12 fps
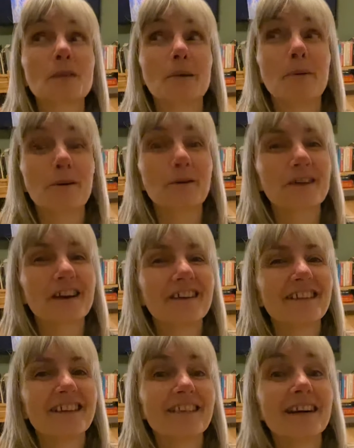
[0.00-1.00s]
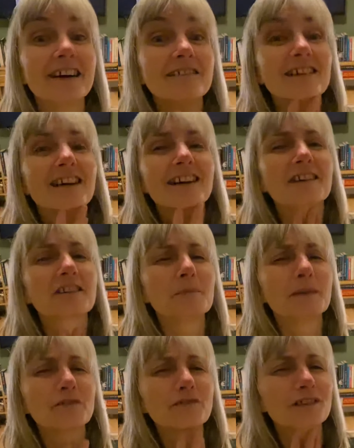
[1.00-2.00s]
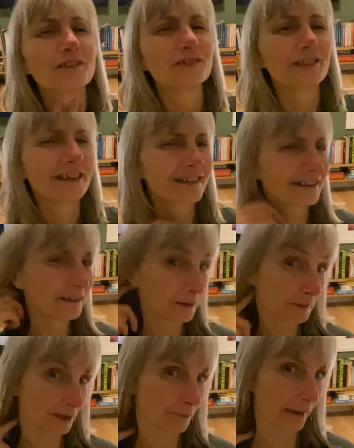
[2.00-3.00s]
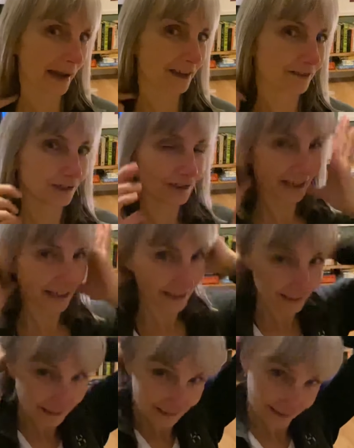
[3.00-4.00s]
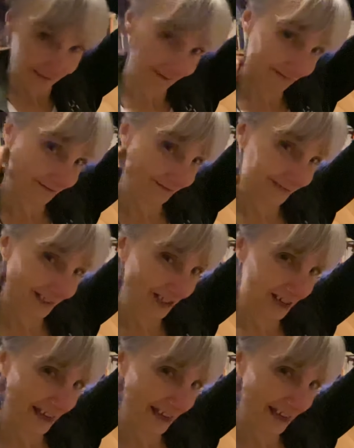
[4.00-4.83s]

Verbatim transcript: people go like that. I don't mean the front of your neck, I mean the back of your neck. Can you